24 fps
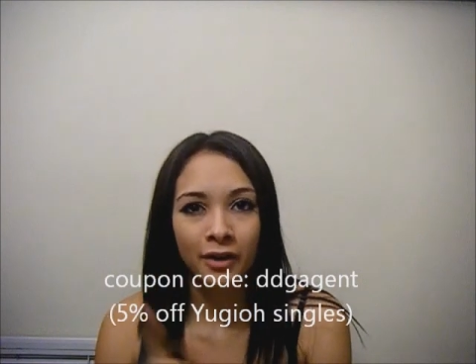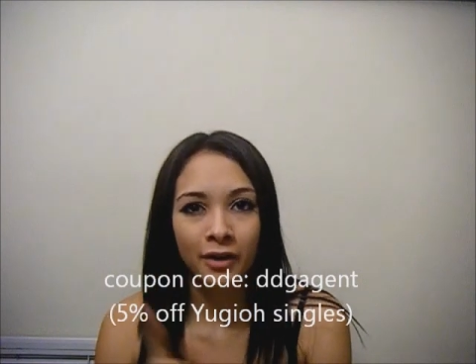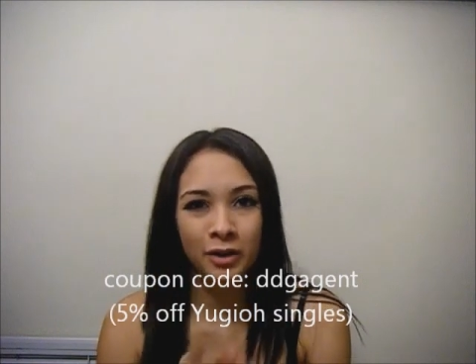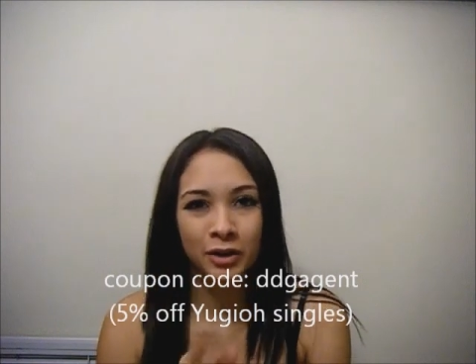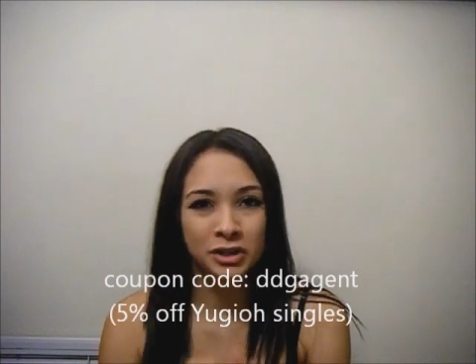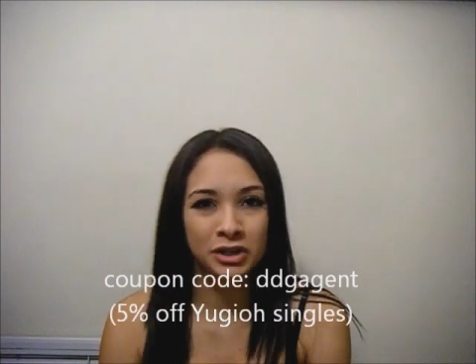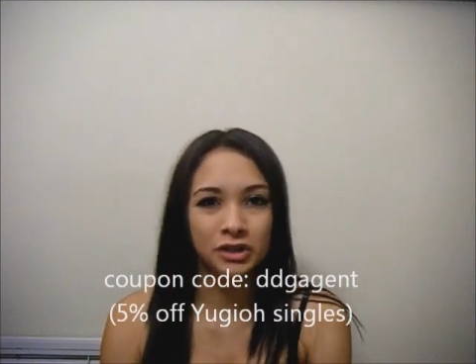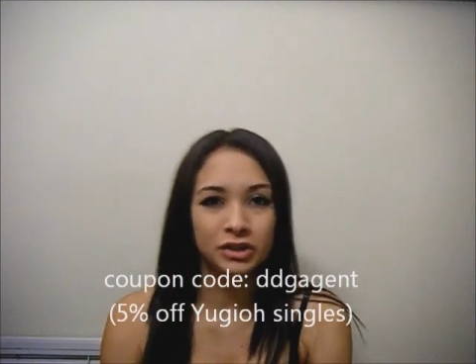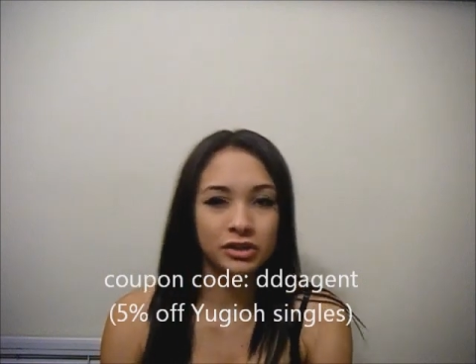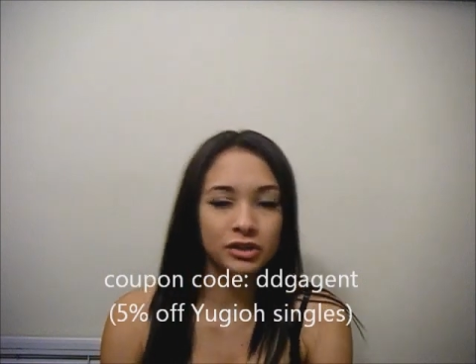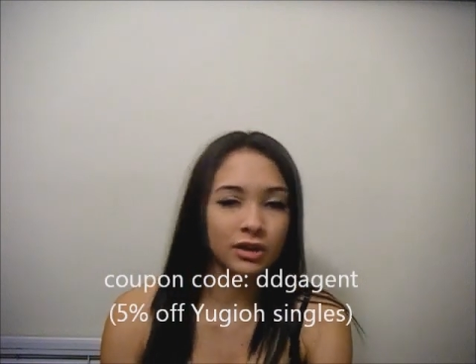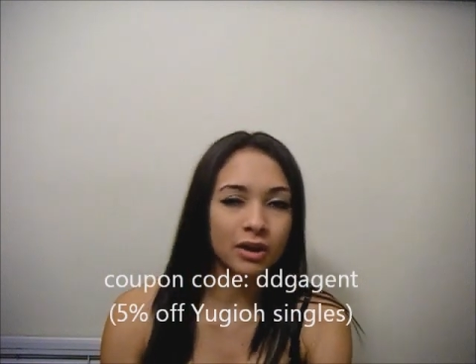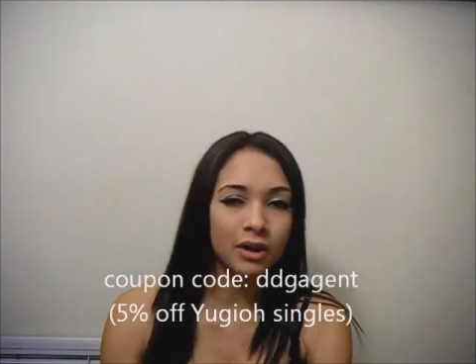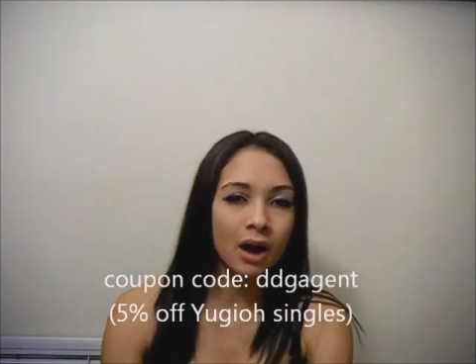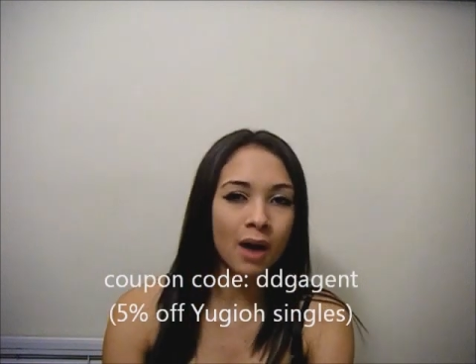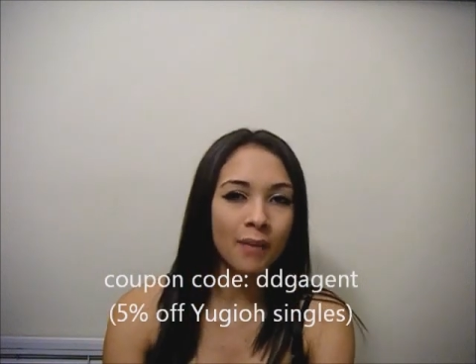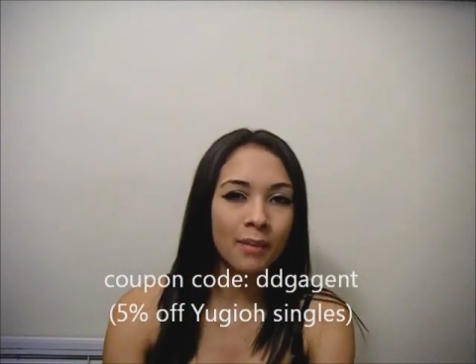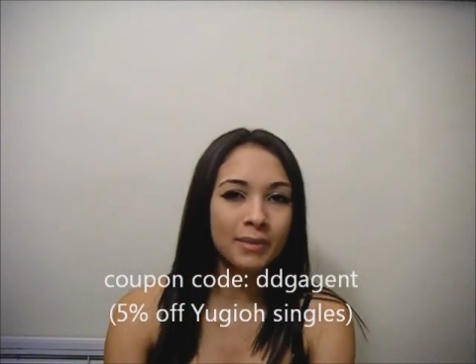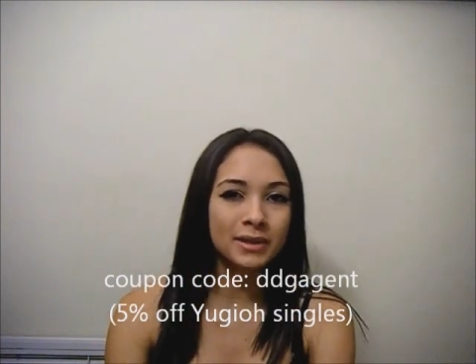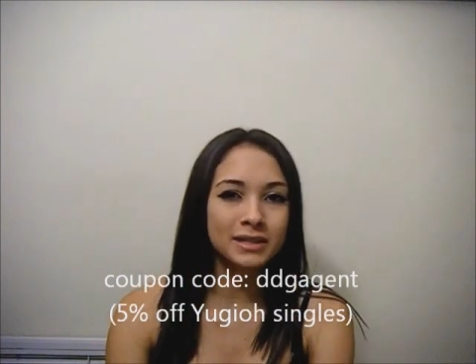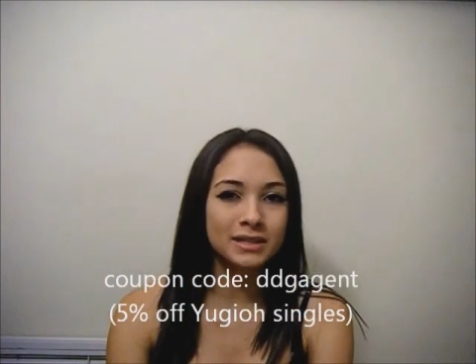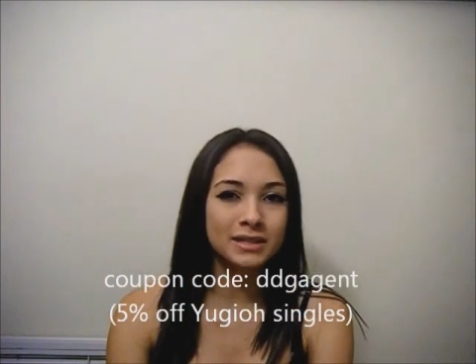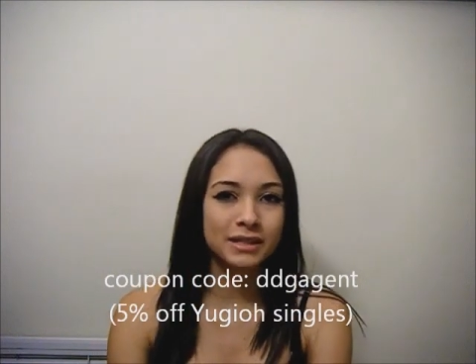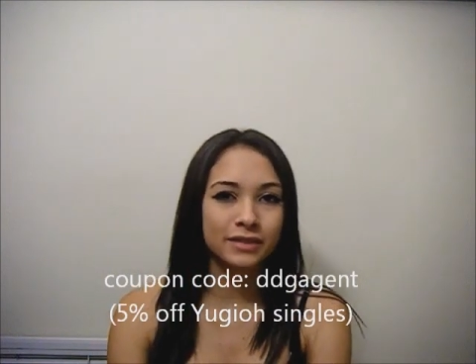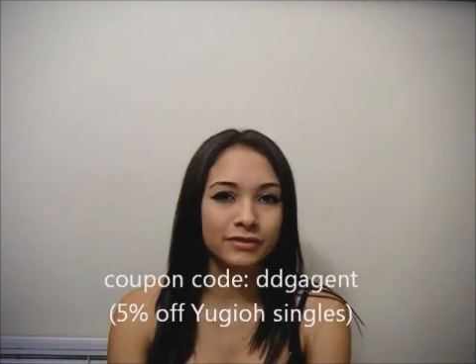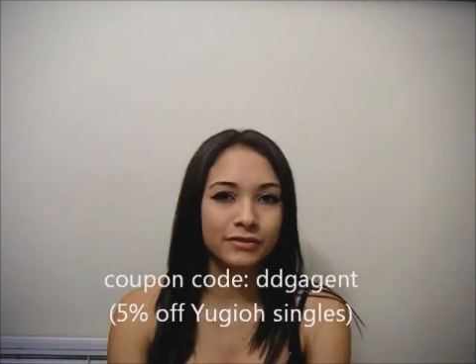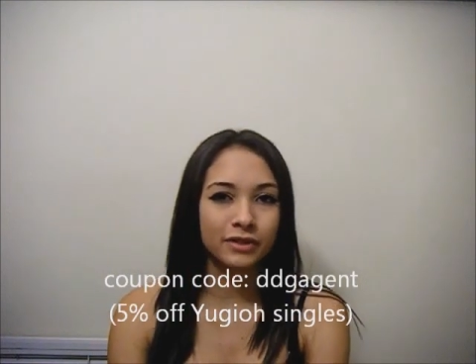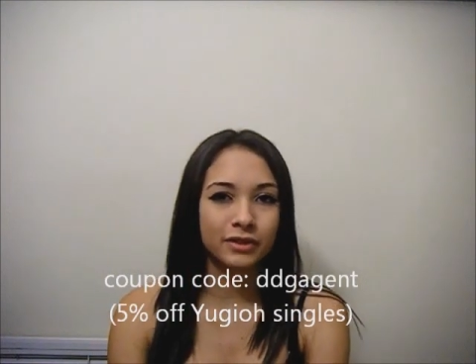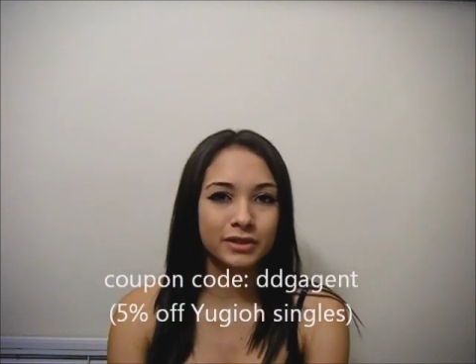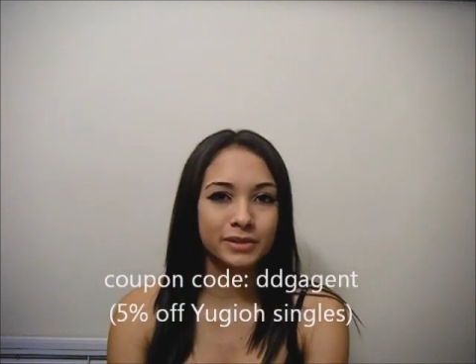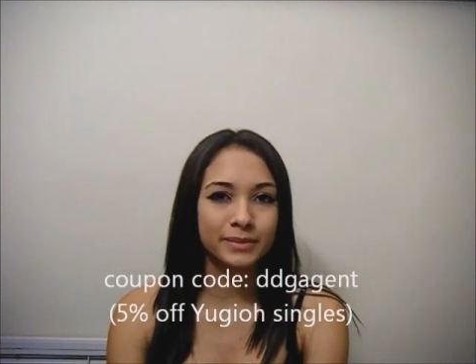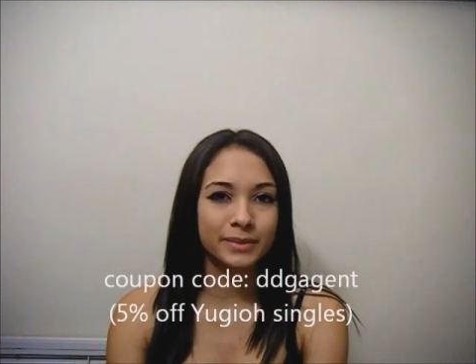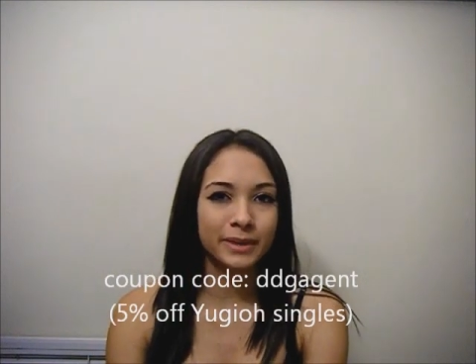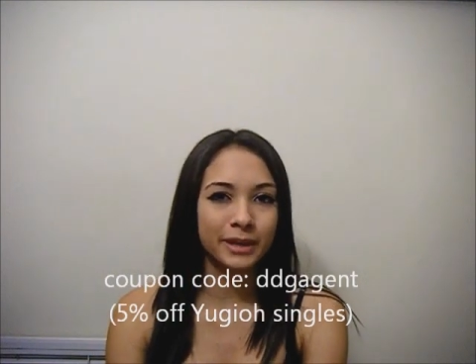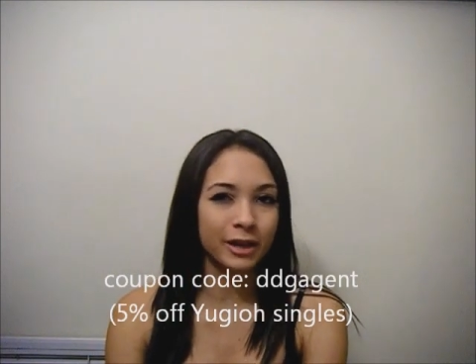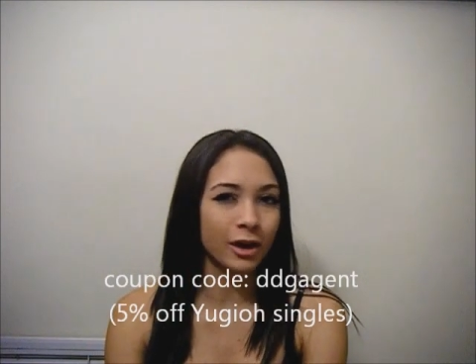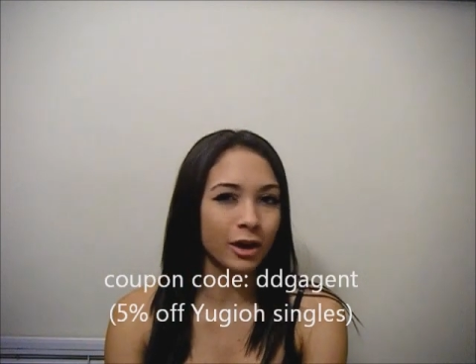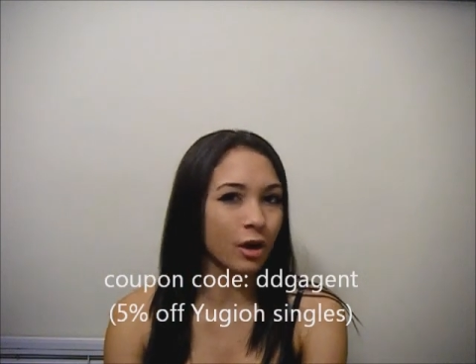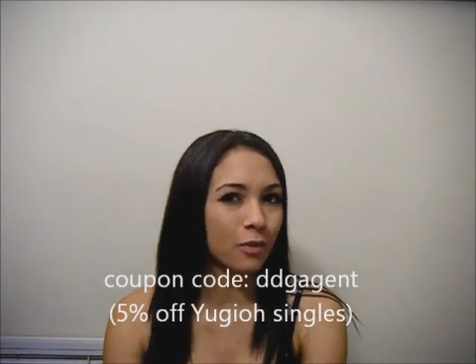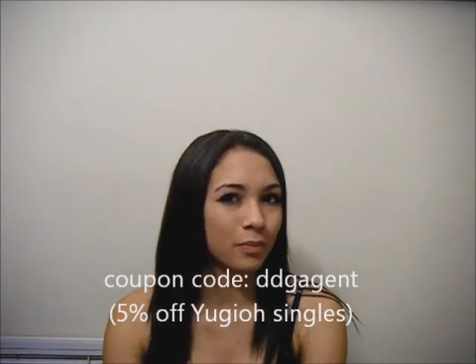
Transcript: Questions or comments, leave them to me.